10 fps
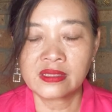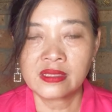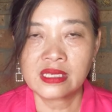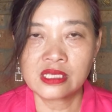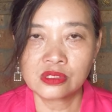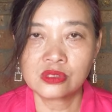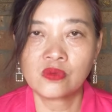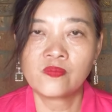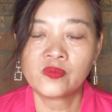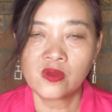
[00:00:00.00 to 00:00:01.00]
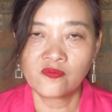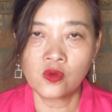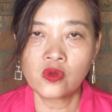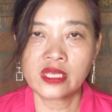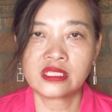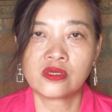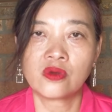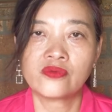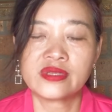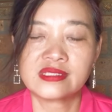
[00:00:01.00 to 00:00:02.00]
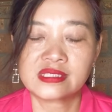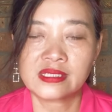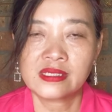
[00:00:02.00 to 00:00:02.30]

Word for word: into four categories